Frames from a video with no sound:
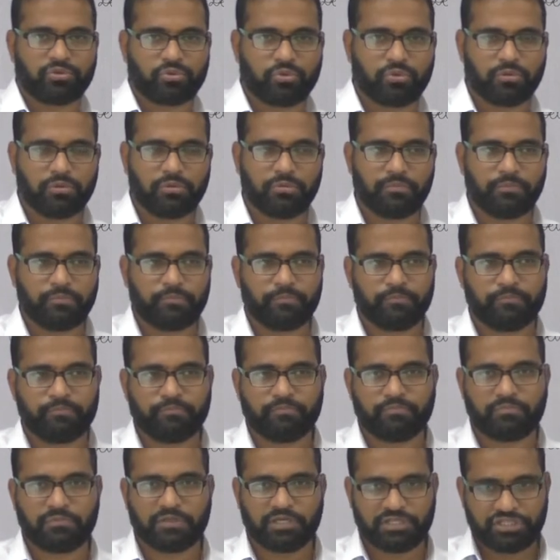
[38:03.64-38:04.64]
rule,
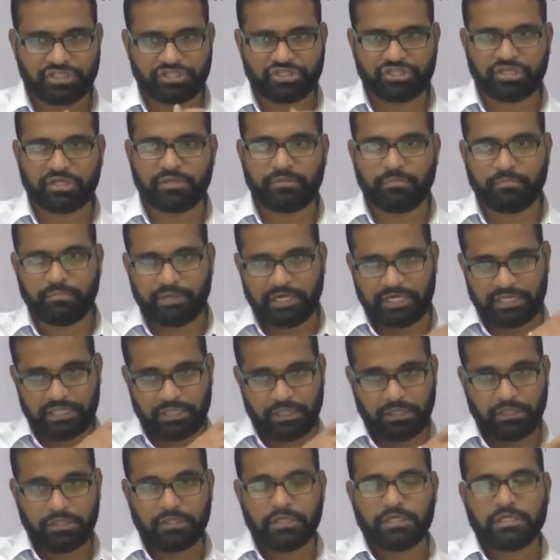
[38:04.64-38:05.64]
decision by
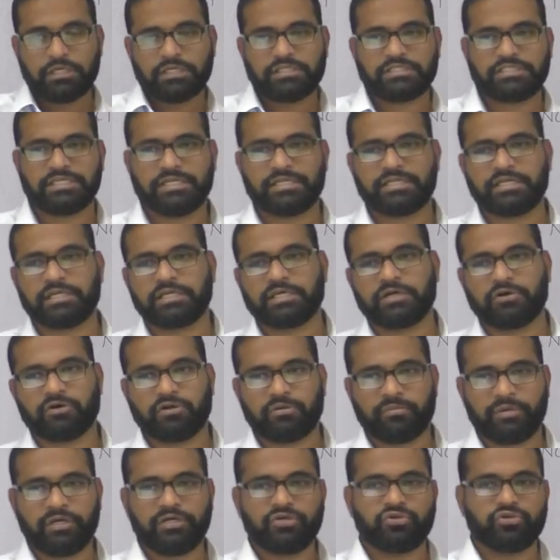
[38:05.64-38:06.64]
the central
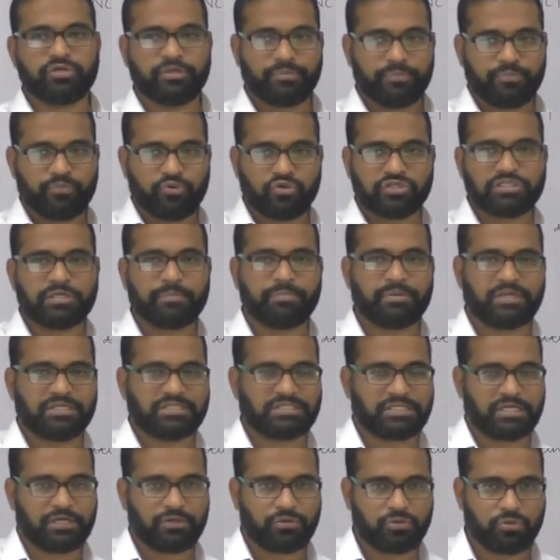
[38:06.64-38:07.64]
government to impose a
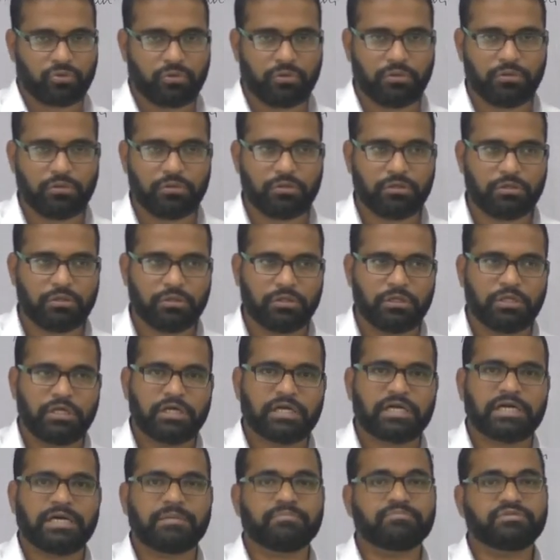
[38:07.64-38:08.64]
president rule
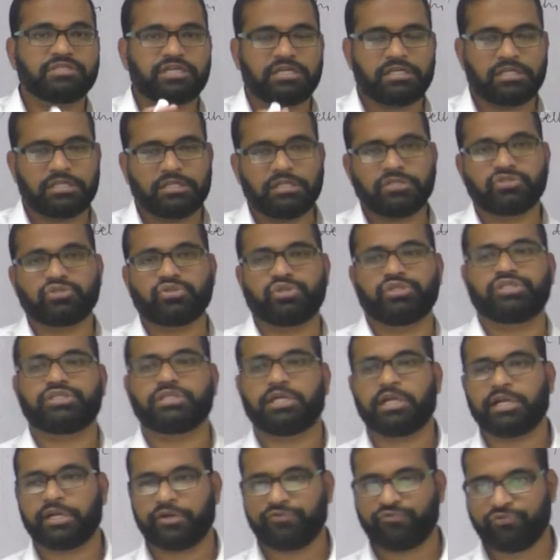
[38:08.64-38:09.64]
comes under the
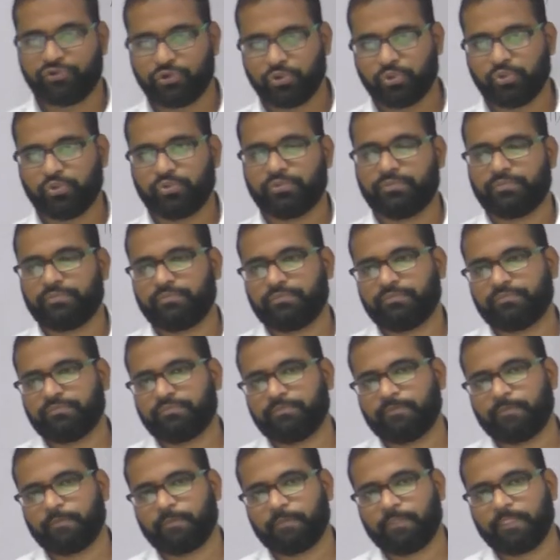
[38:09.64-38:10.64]
judicial review
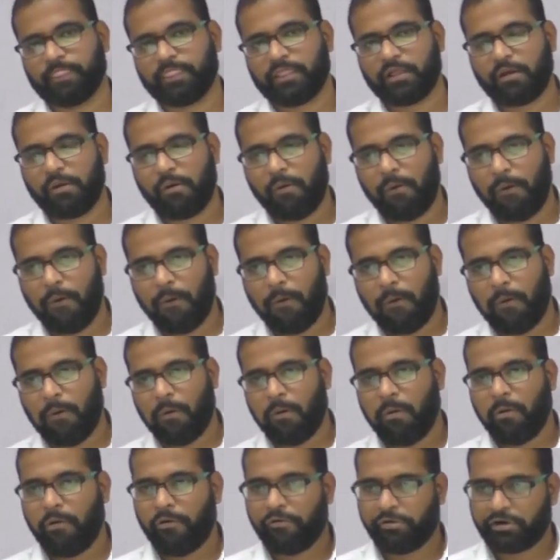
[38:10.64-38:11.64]

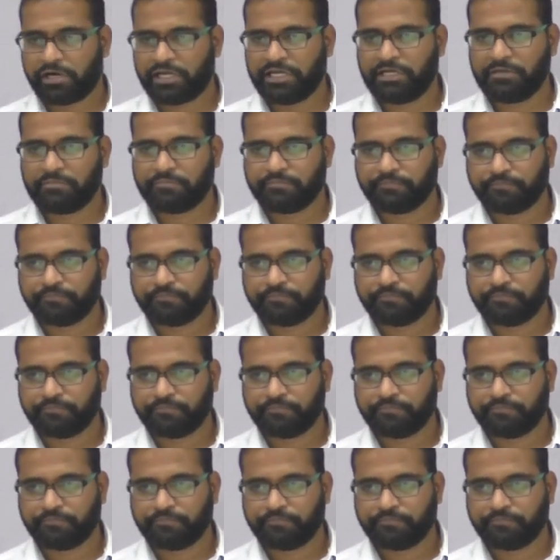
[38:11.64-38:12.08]
okay